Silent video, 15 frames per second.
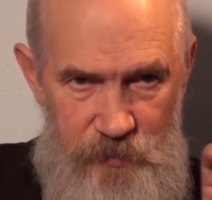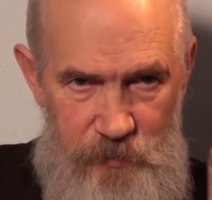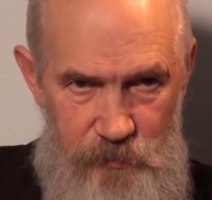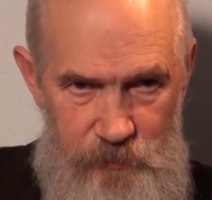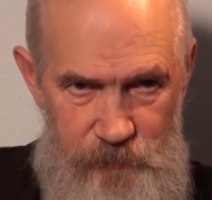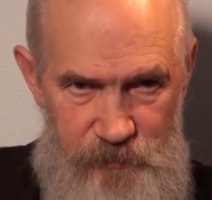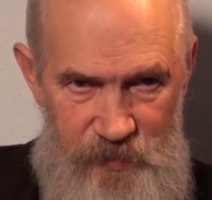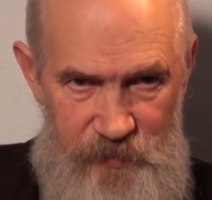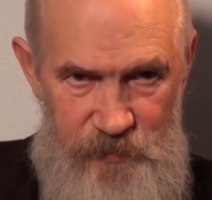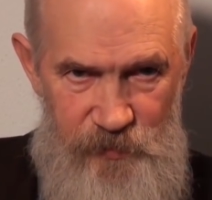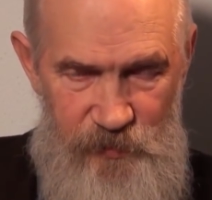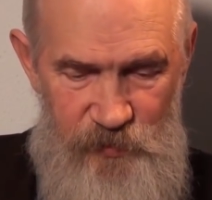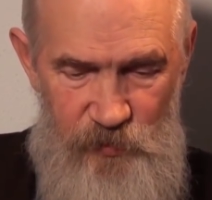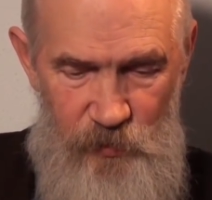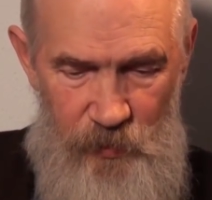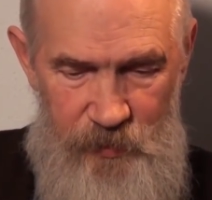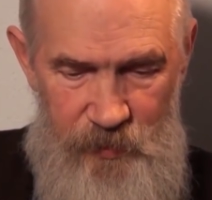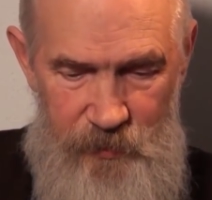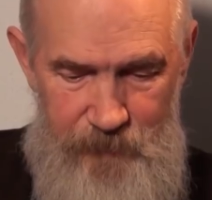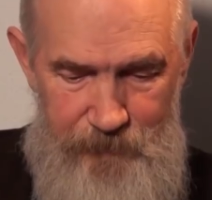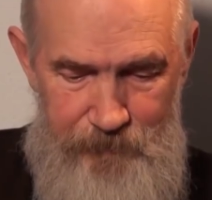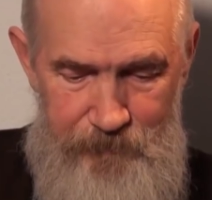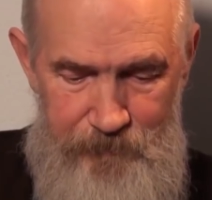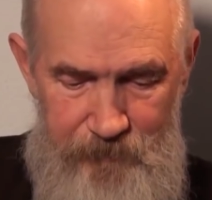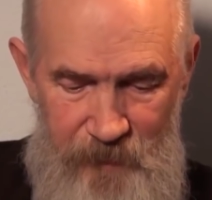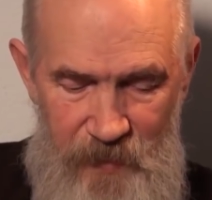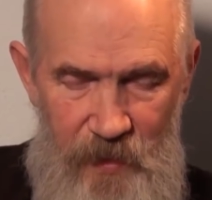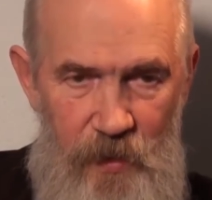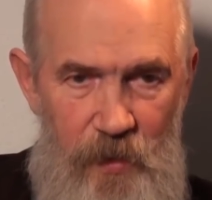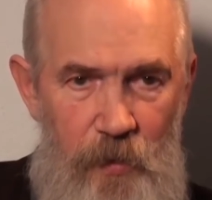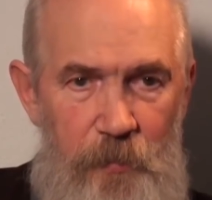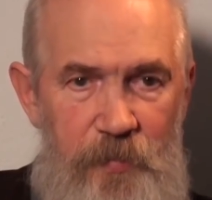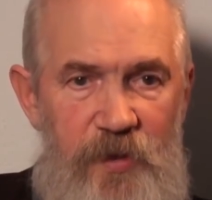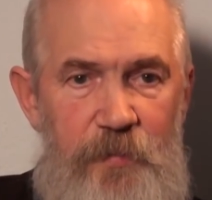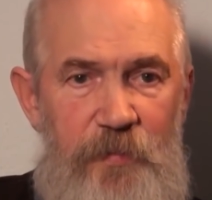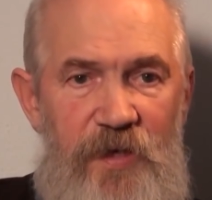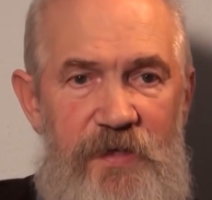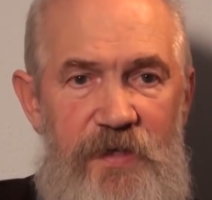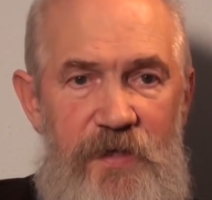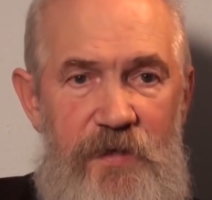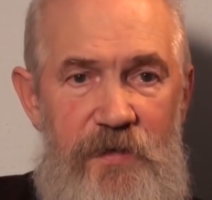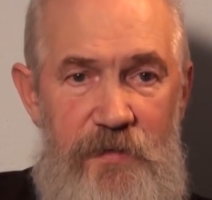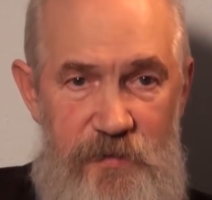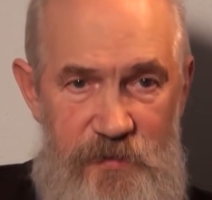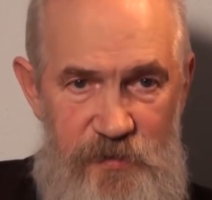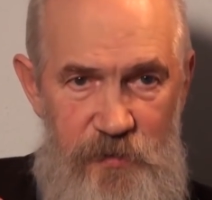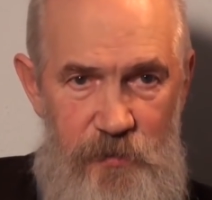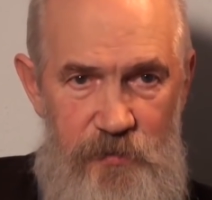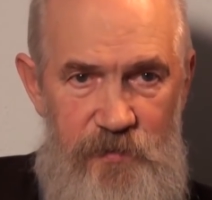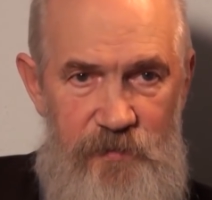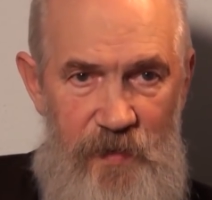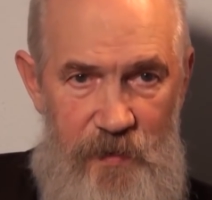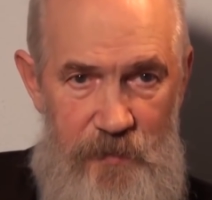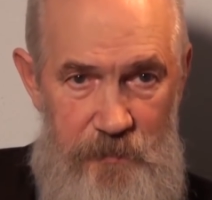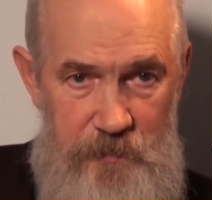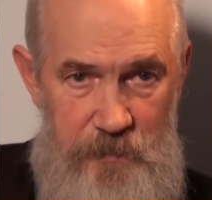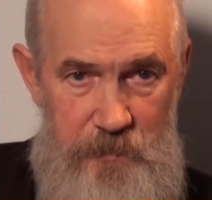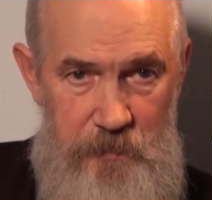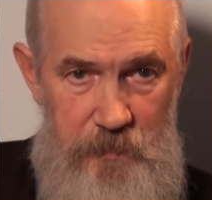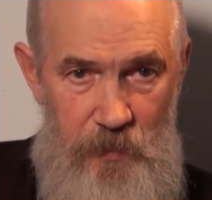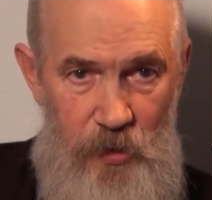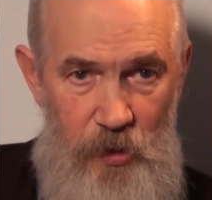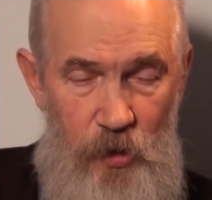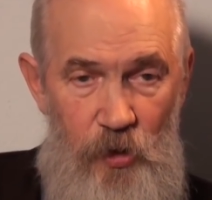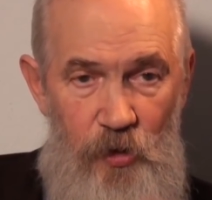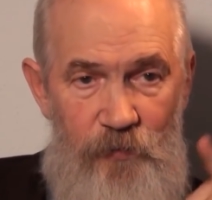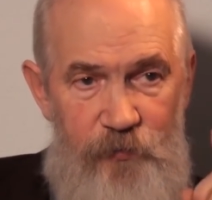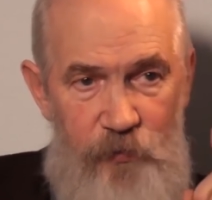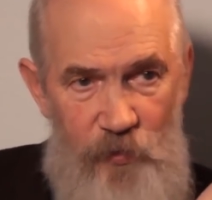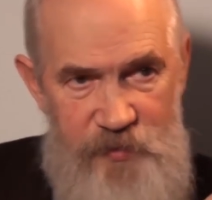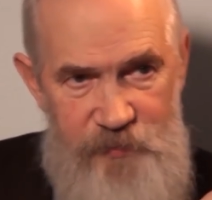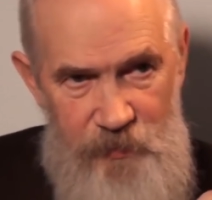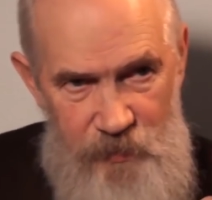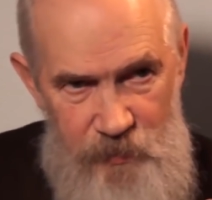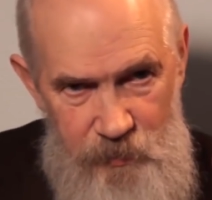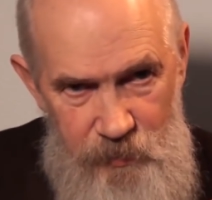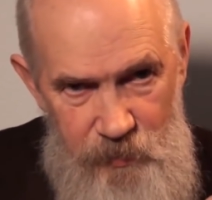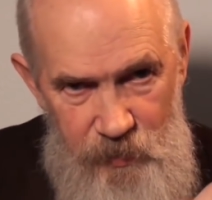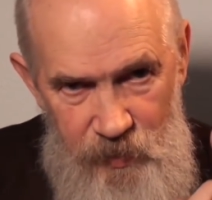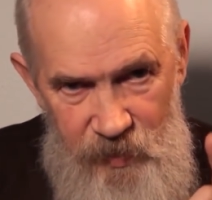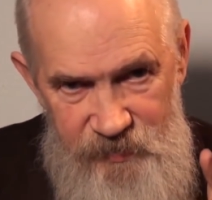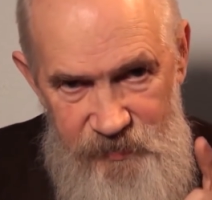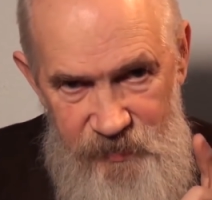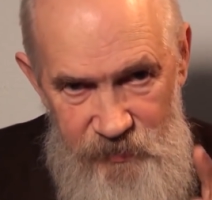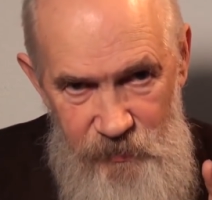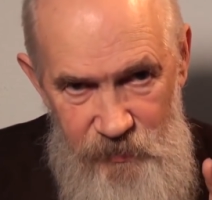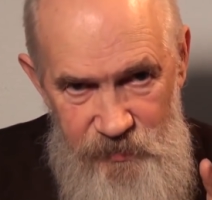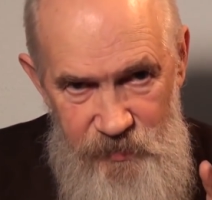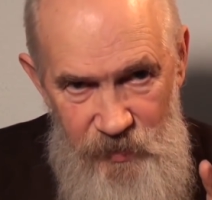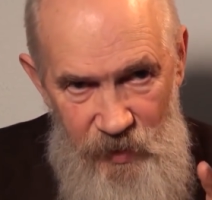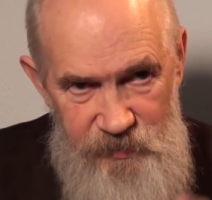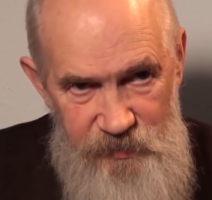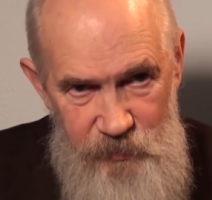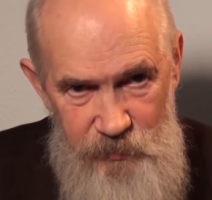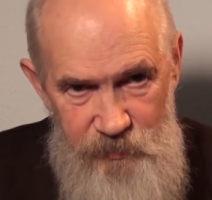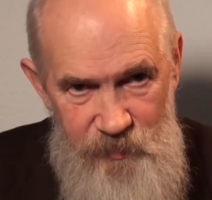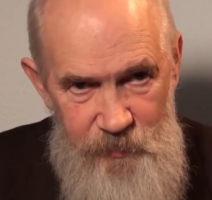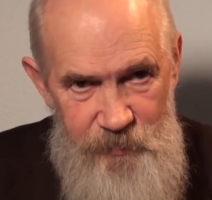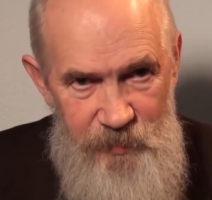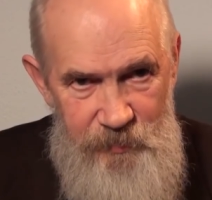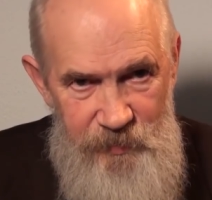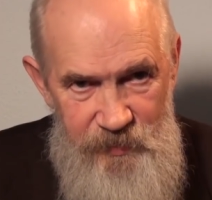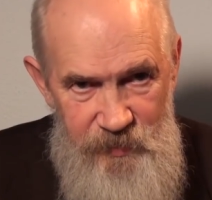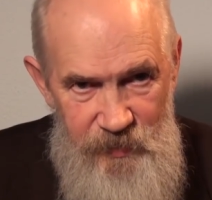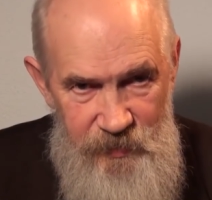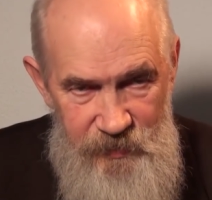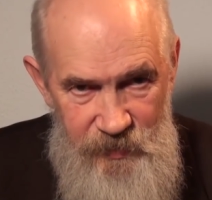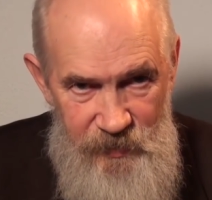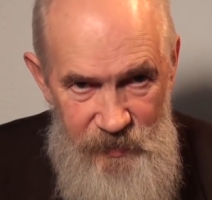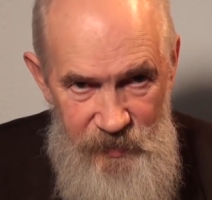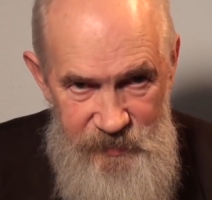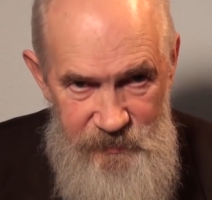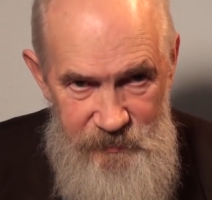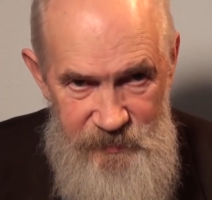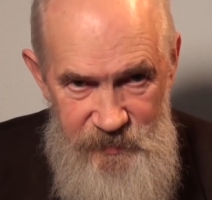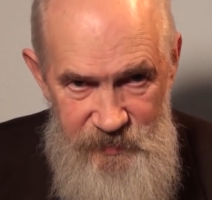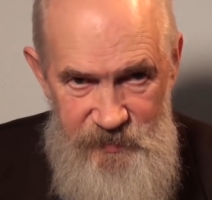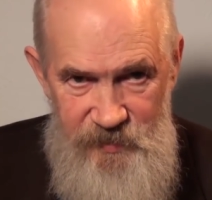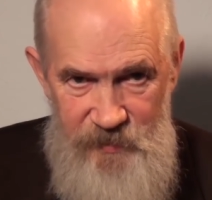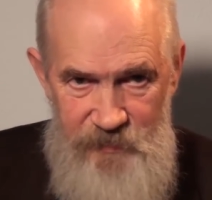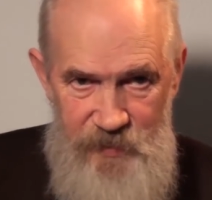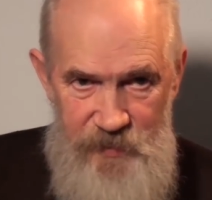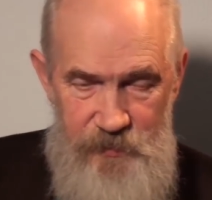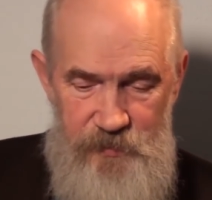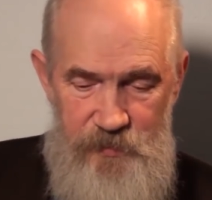CO2 as a gas component disappears from the oceanic upper layer, and phosphorus remains.